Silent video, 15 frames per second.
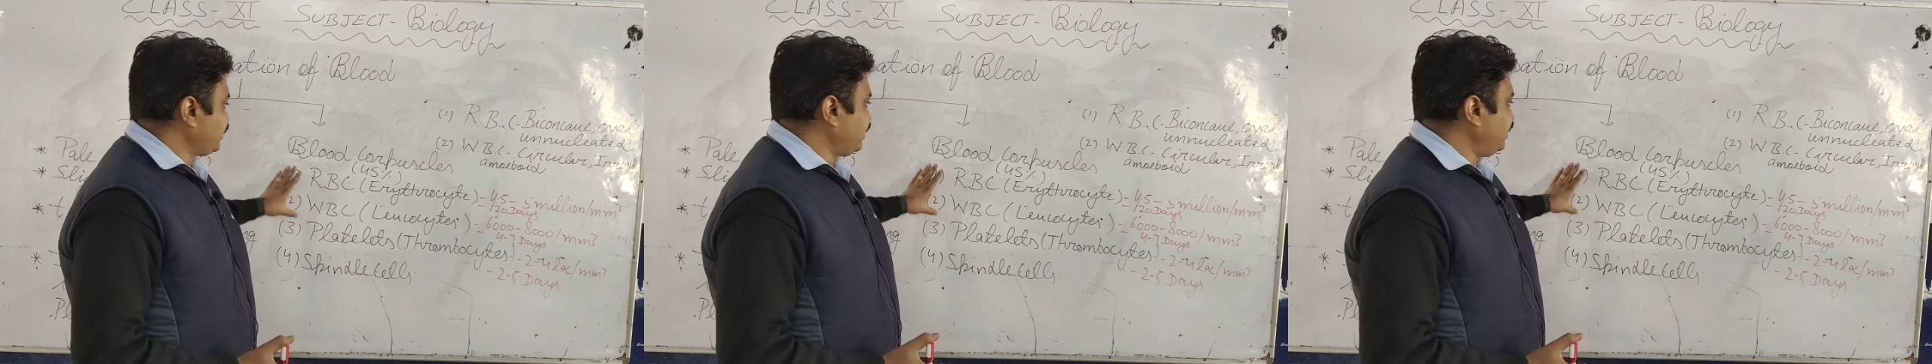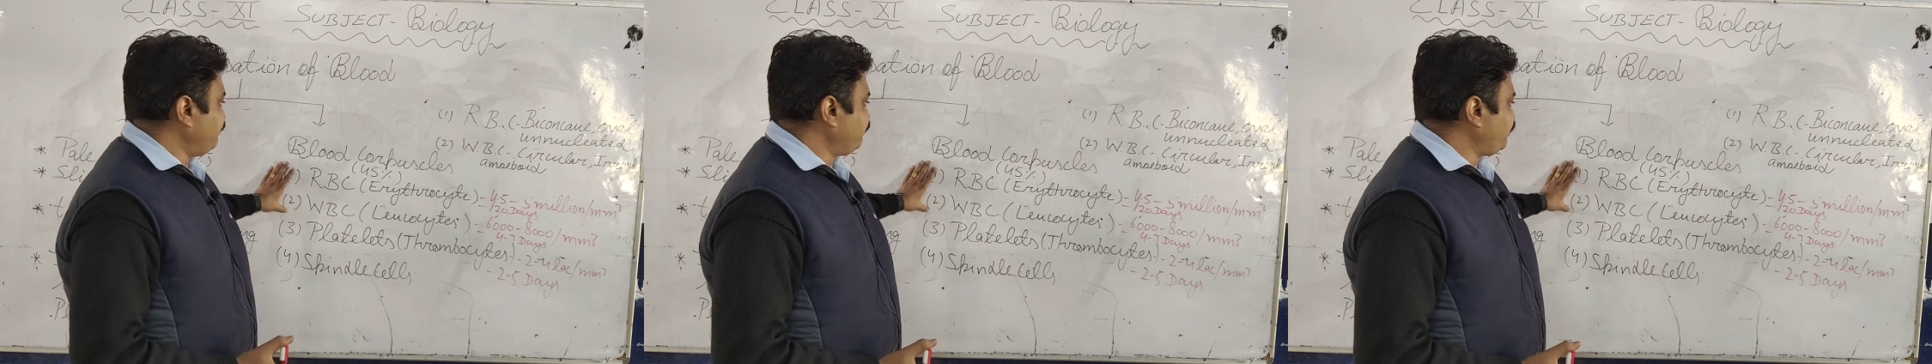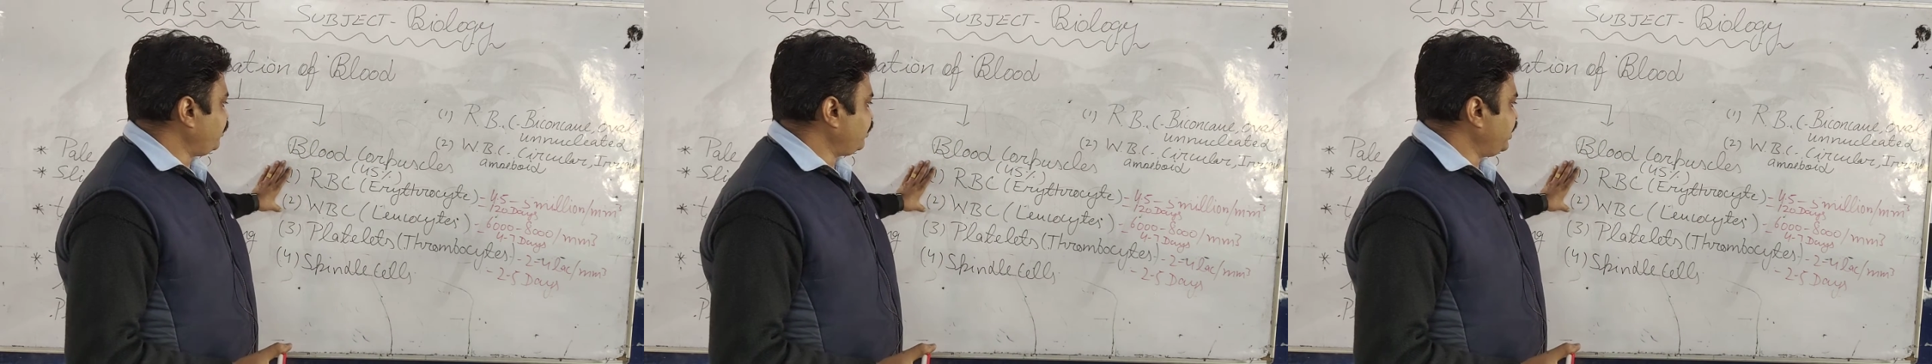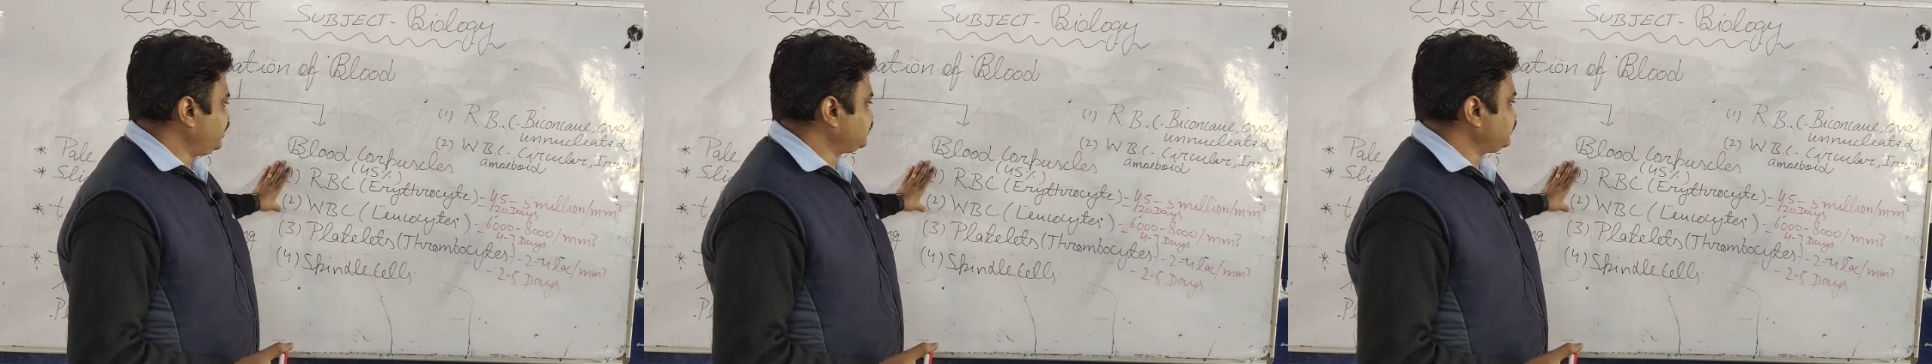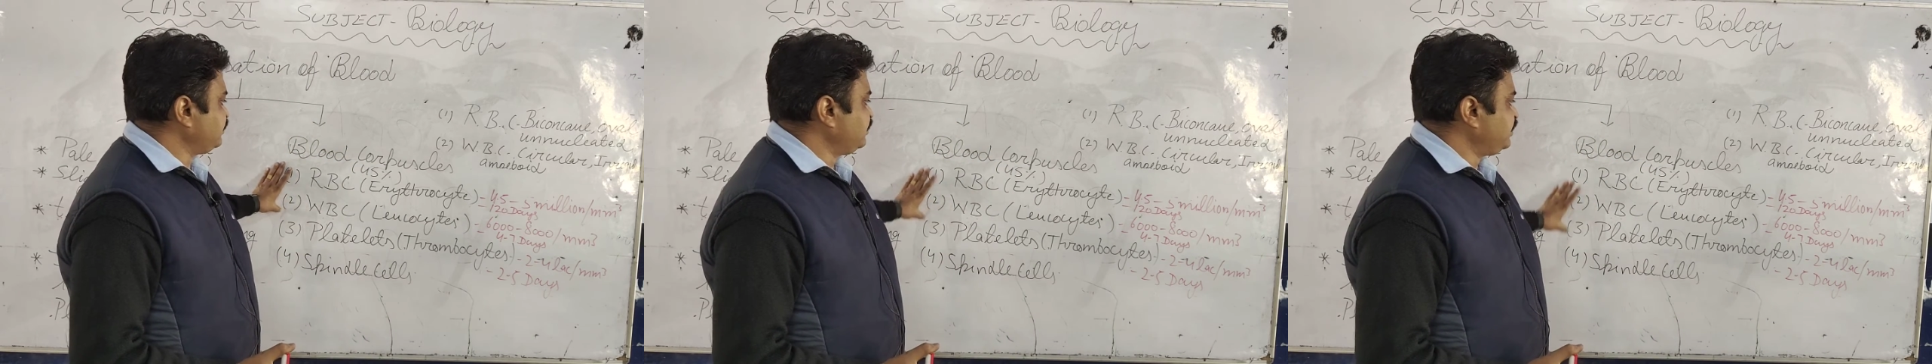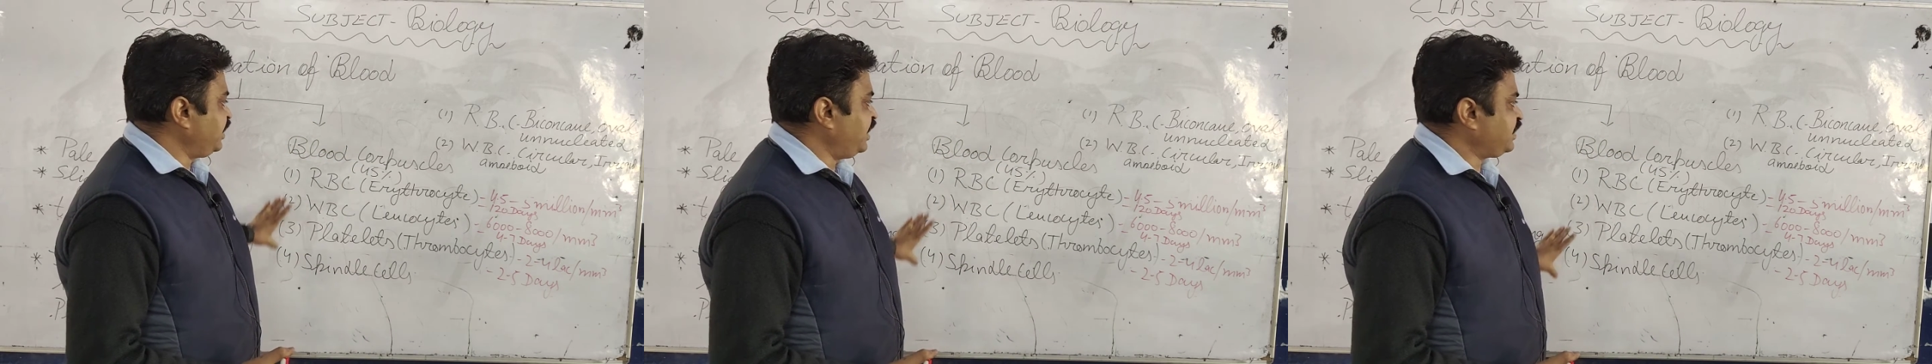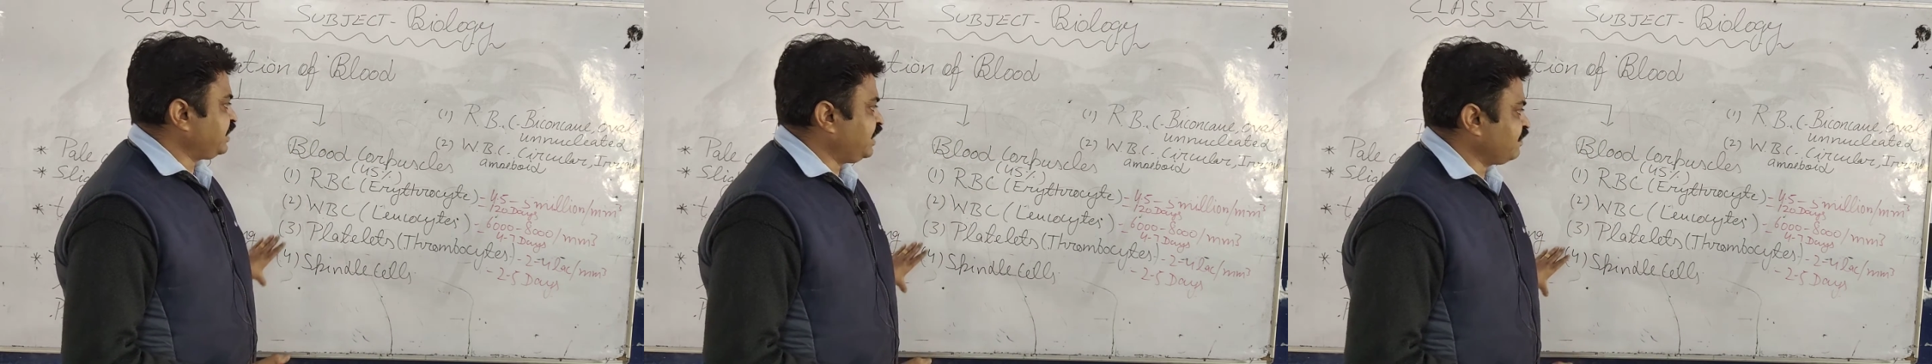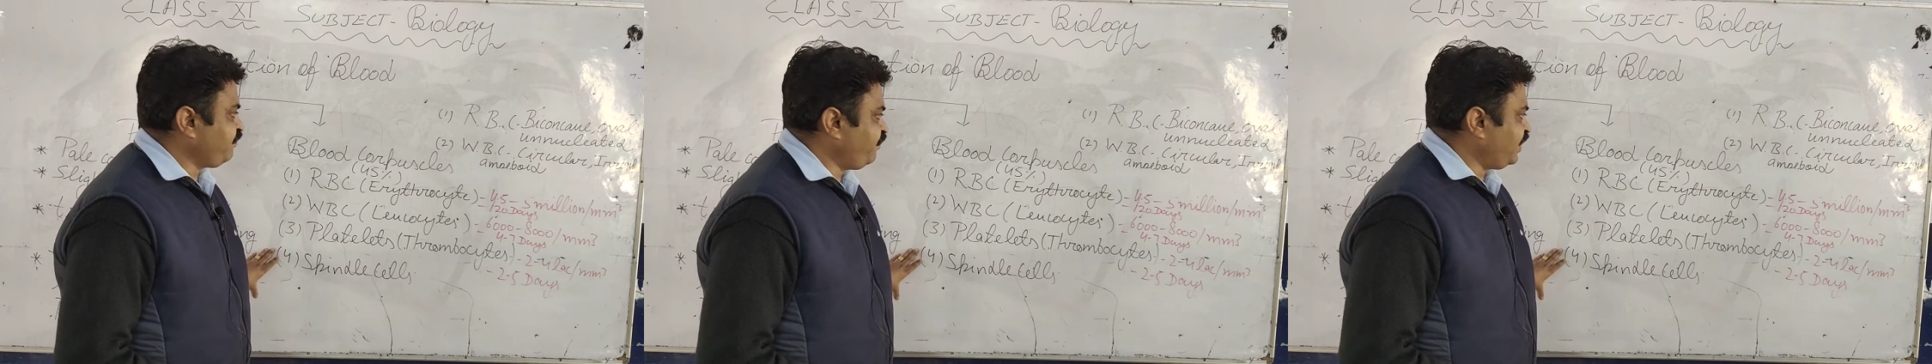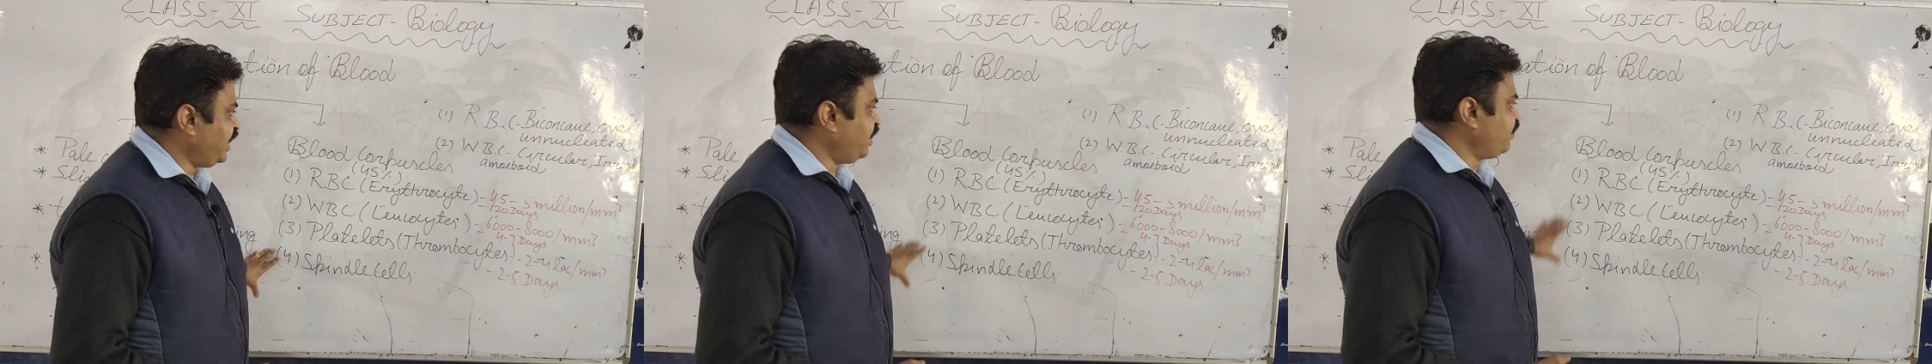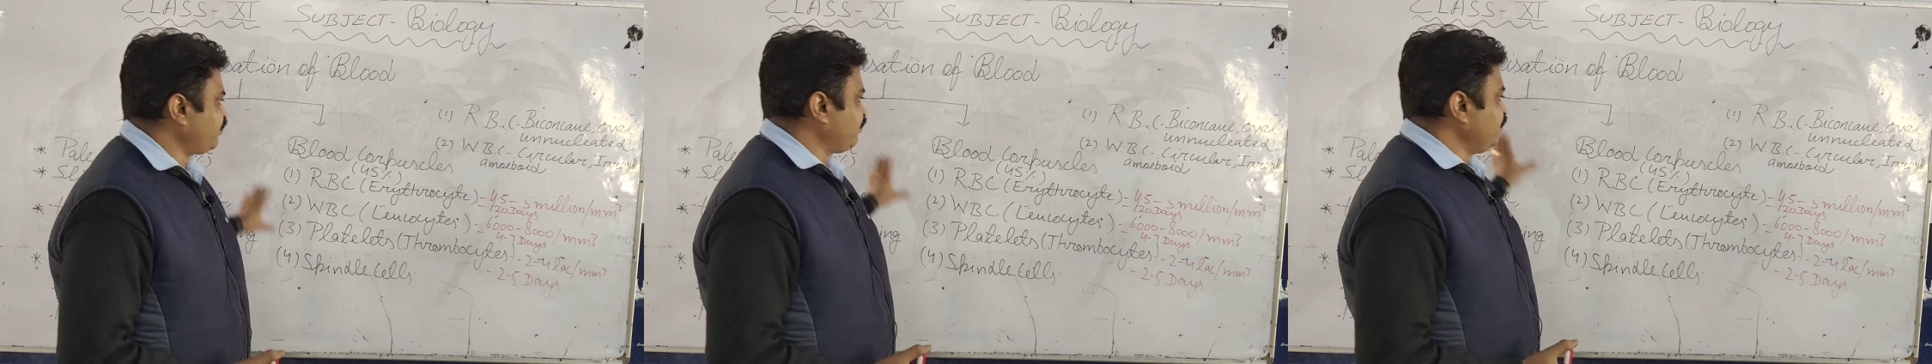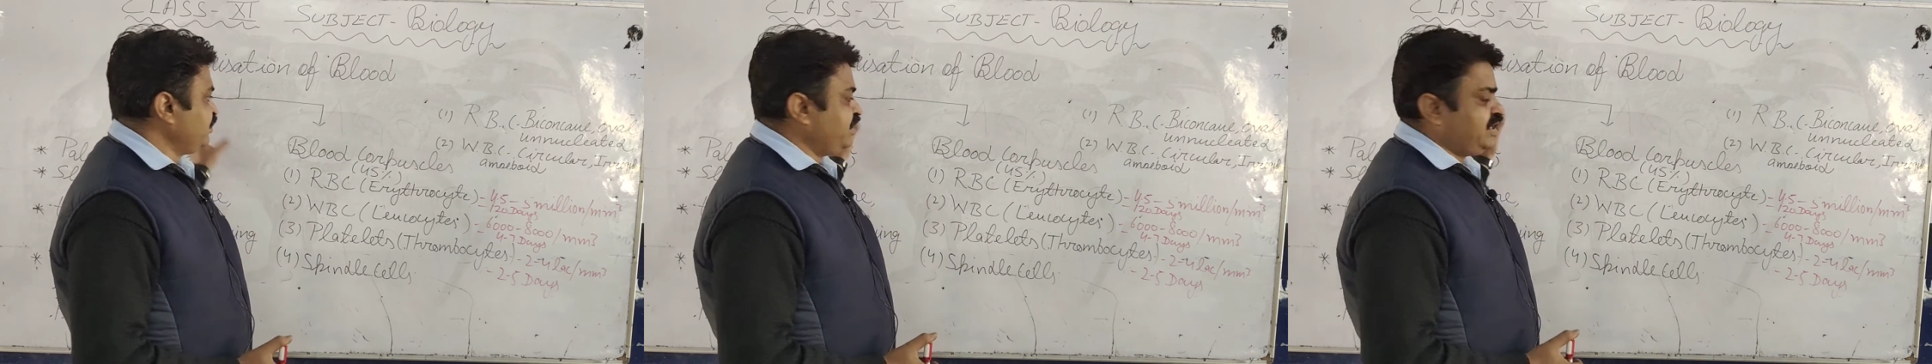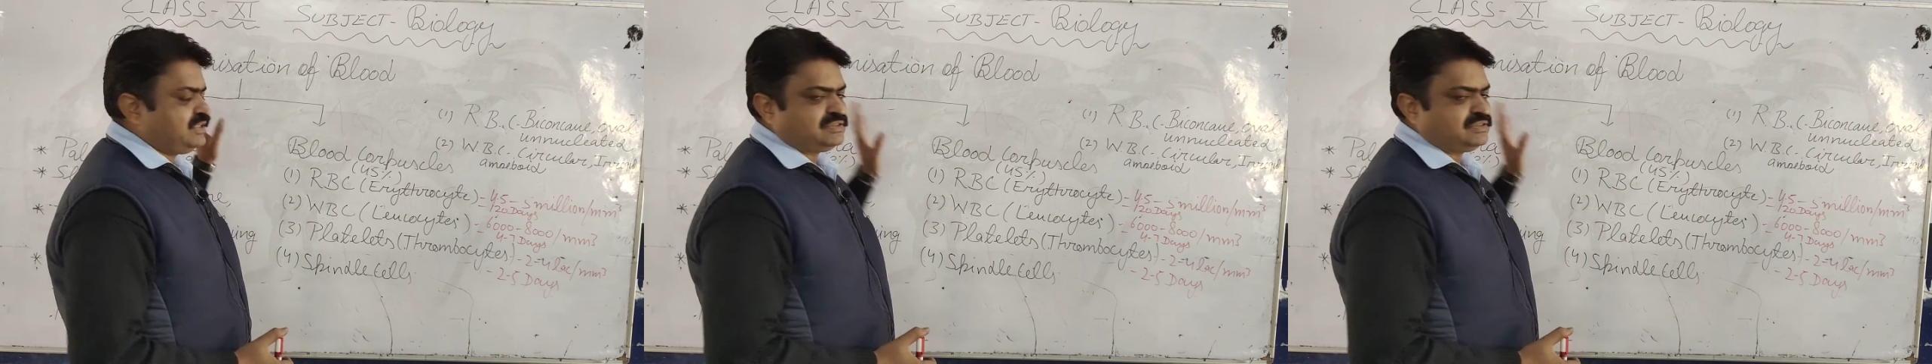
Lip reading: components that are found